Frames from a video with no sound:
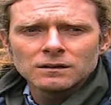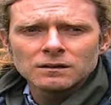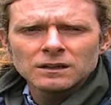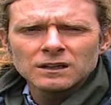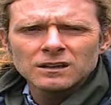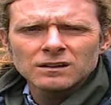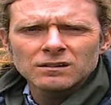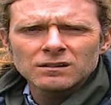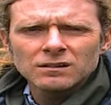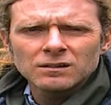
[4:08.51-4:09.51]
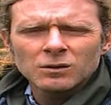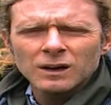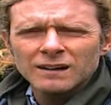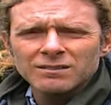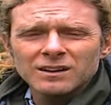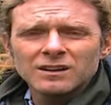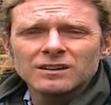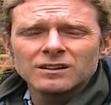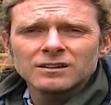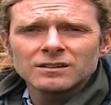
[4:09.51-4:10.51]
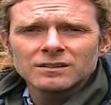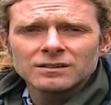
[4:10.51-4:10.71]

Thinking, what have I learned?